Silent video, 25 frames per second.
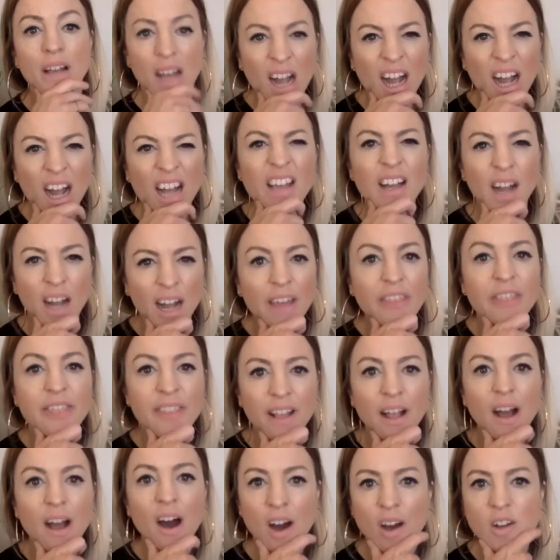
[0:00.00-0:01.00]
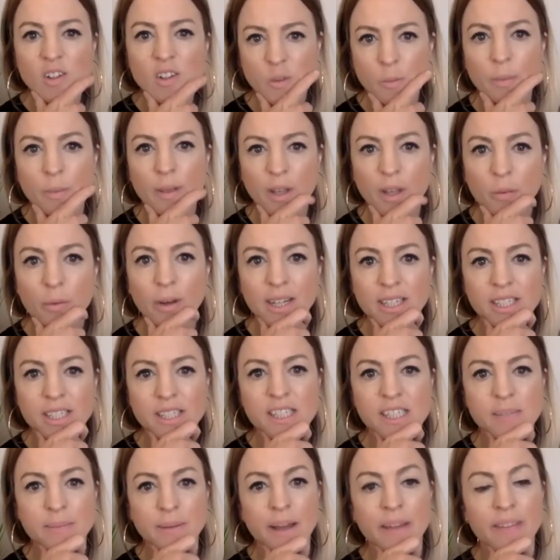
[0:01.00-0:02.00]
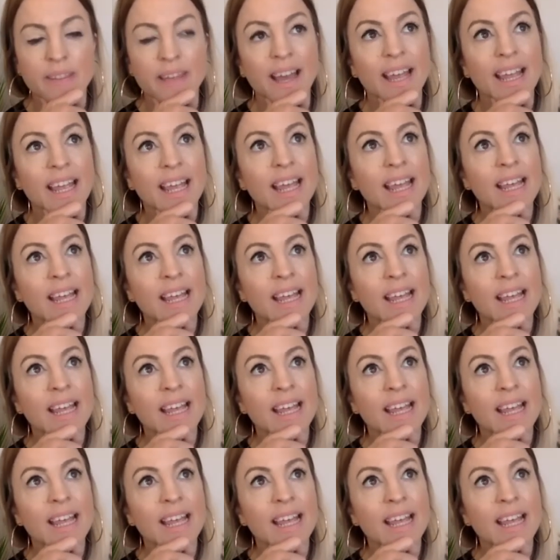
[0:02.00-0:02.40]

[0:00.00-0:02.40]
I think ask big questions about that.